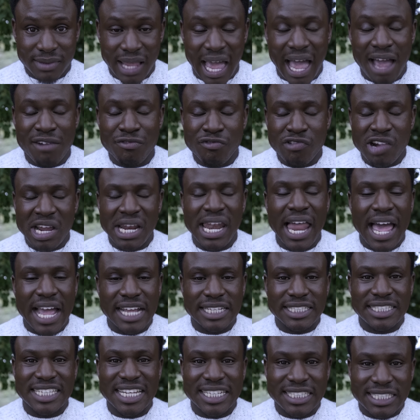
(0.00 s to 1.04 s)
I've
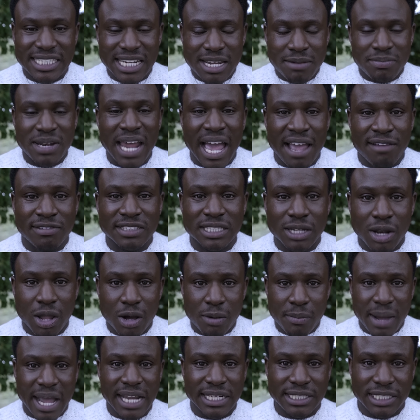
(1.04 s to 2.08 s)
realized this deep divers
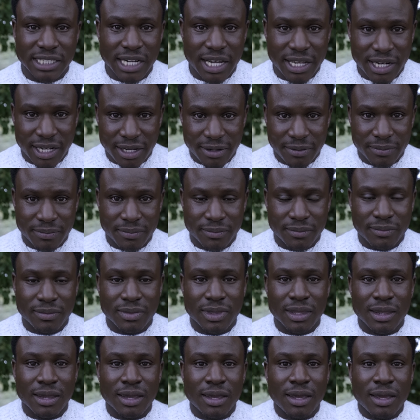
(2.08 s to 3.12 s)
along my journey.
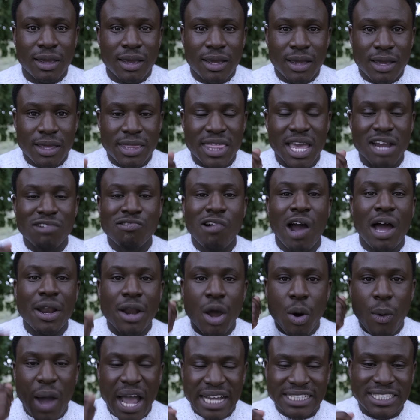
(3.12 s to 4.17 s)
There are
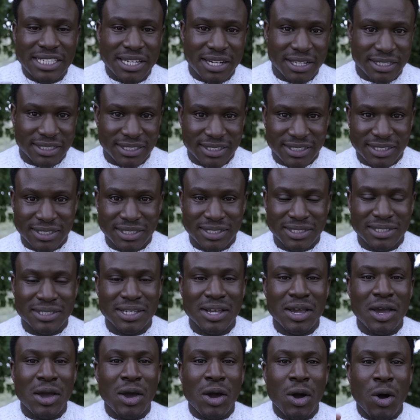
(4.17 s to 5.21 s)
no accidents
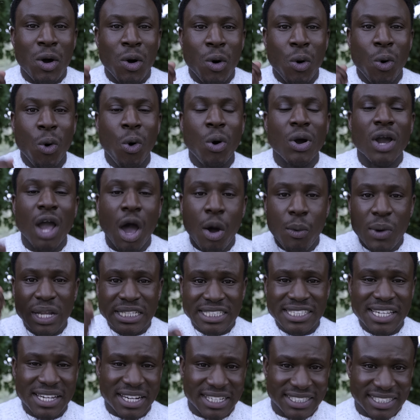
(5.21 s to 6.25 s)
or
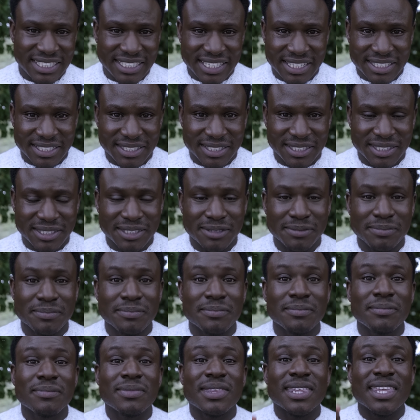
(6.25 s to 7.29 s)
coincidences.
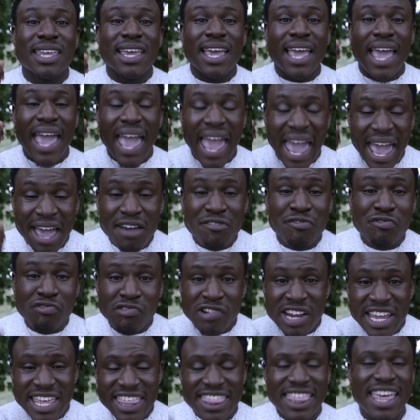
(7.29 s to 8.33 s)

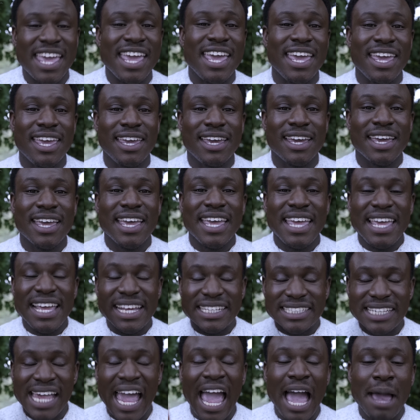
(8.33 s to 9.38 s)
Everything
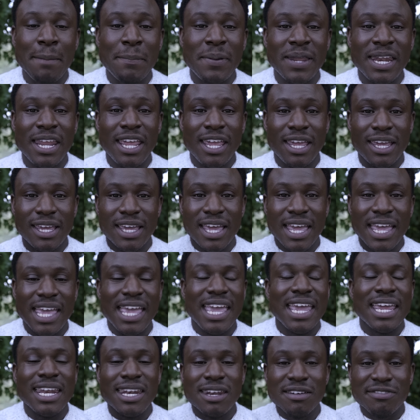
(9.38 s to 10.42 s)
is happening
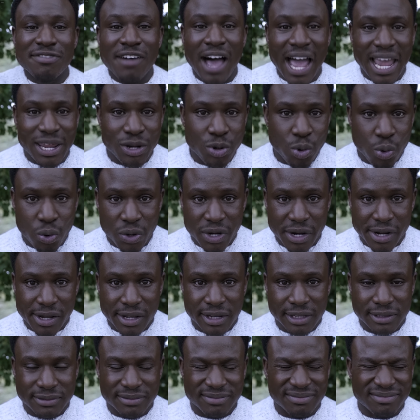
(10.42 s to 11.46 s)
in divine order.
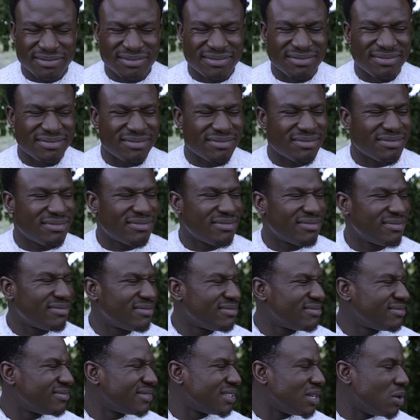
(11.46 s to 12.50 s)

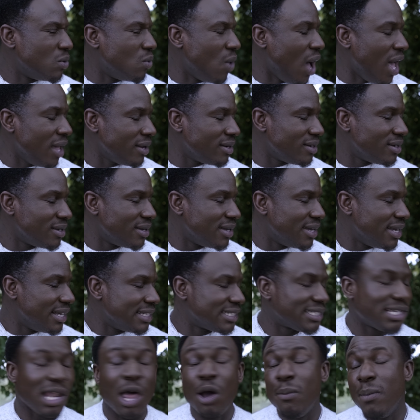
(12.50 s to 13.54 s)
Mm. What?
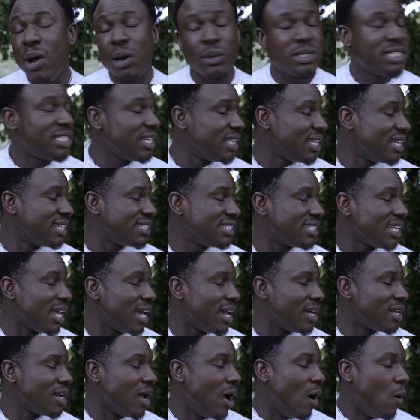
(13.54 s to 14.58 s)
Slow motion this
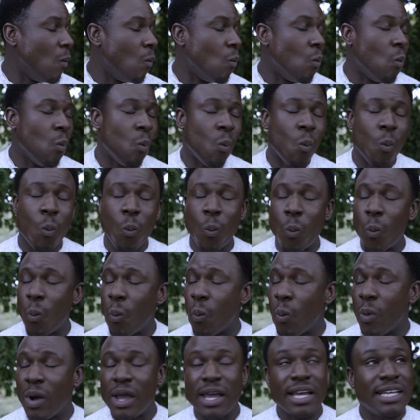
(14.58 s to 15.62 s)
side.
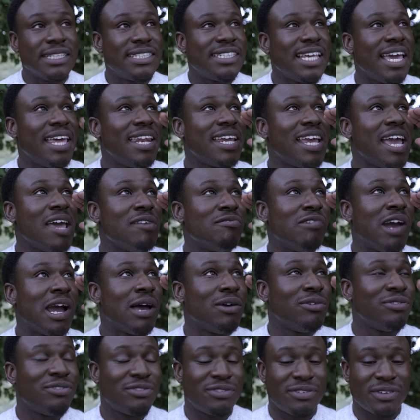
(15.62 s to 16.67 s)
Mm. Say it again,
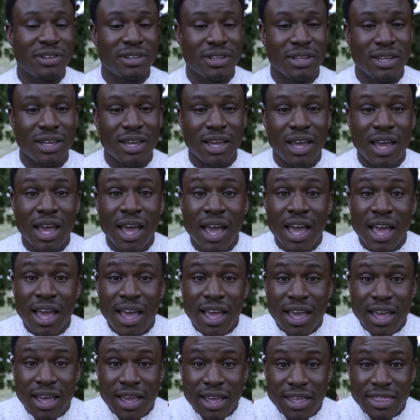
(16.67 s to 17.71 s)
Ralph.
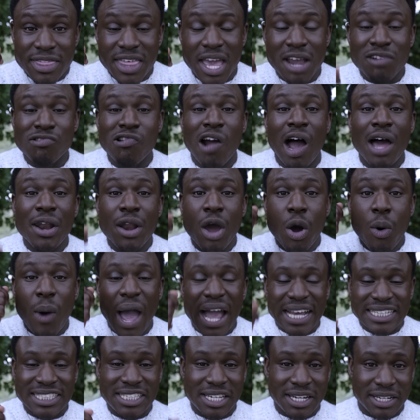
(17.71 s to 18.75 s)
There are no
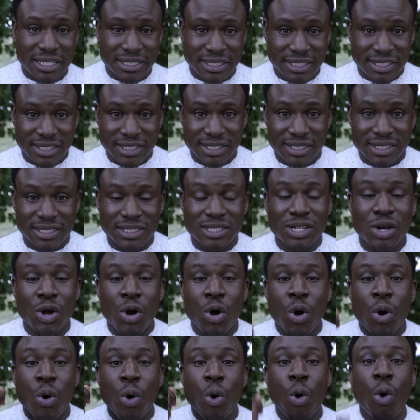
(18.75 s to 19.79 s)
accidents
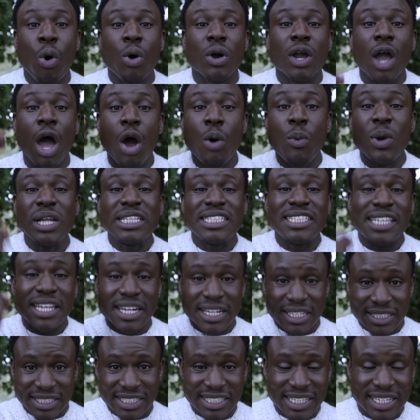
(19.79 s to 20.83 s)
or
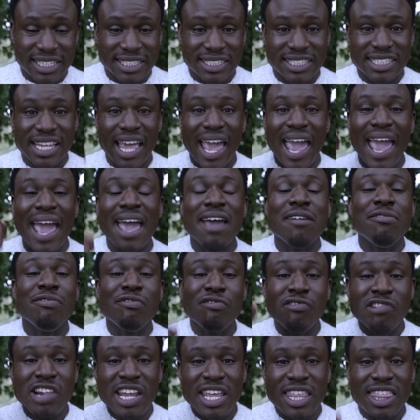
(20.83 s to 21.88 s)
coincidences.
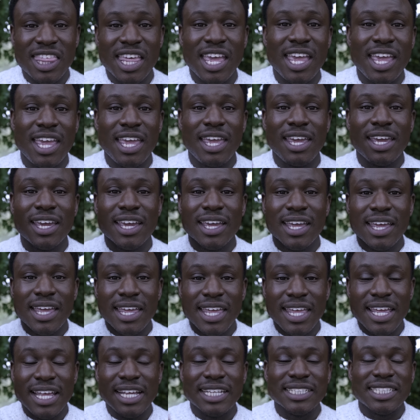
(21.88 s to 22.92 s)
Everything
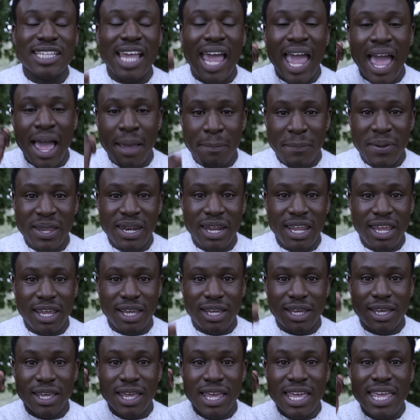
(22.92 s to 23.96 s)
is
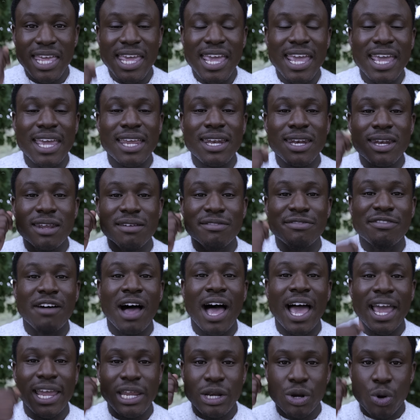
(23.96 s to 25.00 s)
happening in
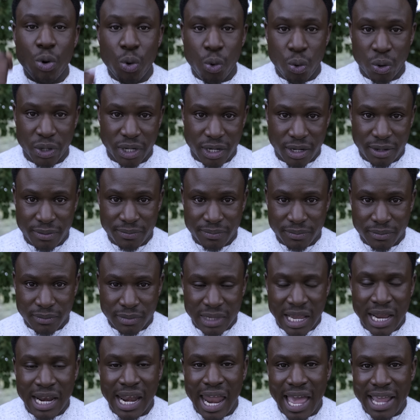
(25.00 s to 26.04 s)
divine order.
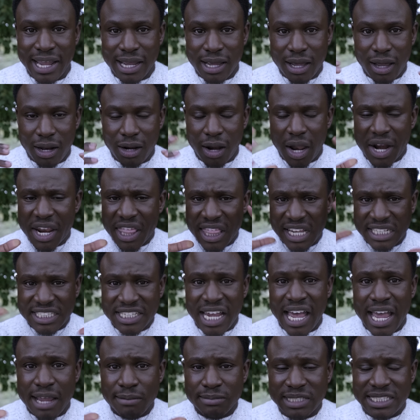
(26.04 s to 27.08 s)
Like a lot of the
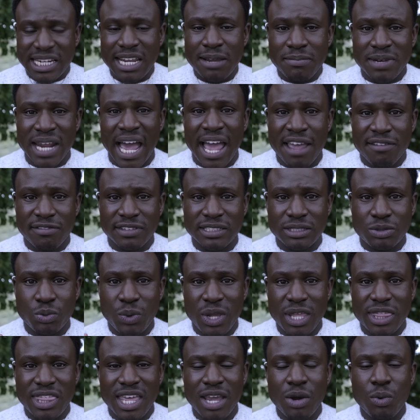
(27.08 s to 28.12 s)
times, deep divers,
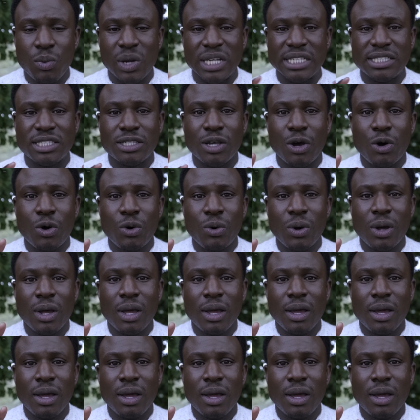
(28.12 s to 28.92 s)
we think we're so